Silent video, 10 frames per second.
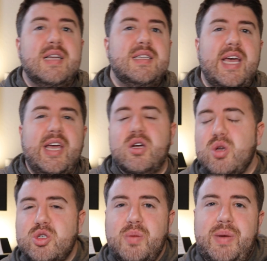Take your
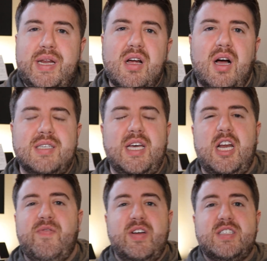social media content.
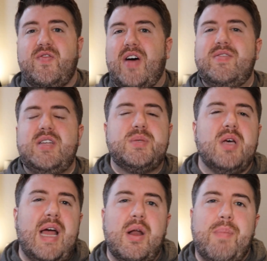If it's 5 tips
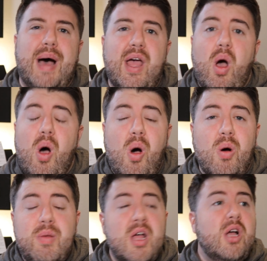on how to buy a
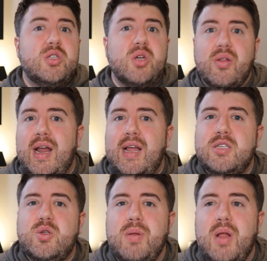home, turn that
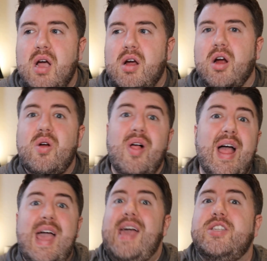into a blog article
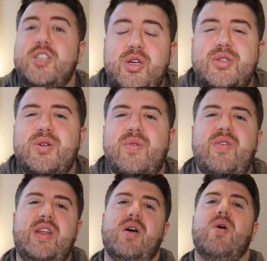and a YouTube
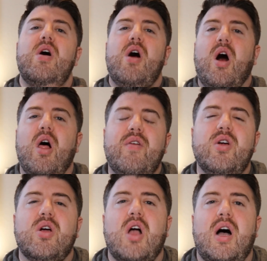video. All of
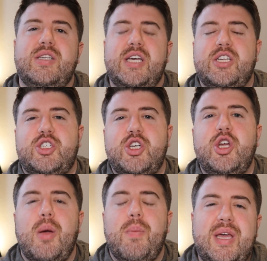your content
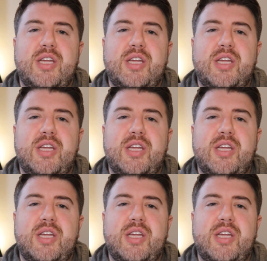should be